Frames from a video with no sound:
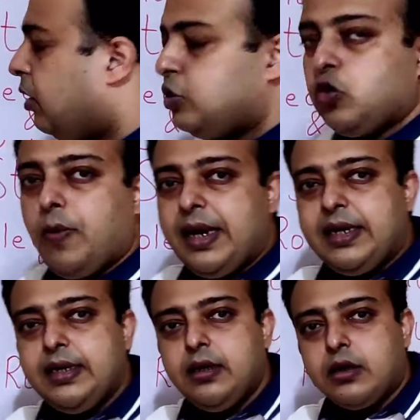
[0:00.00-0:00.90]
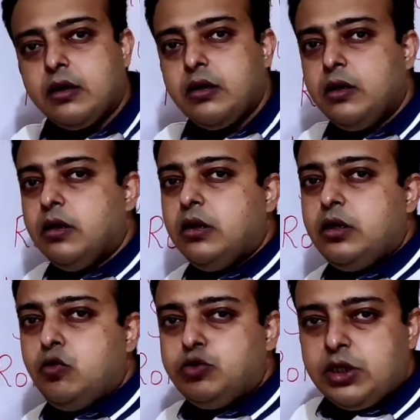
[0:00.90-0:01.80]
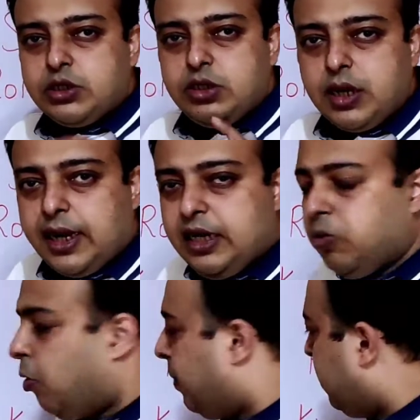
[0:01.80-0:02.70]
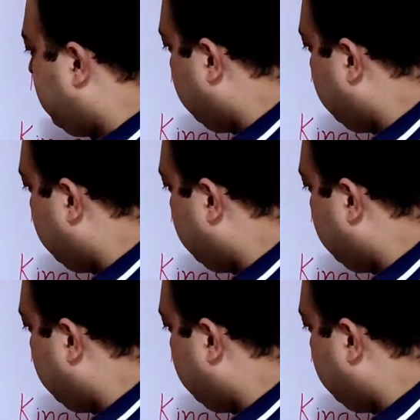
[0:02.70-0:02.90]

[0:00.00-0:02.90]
So white here uses the right moment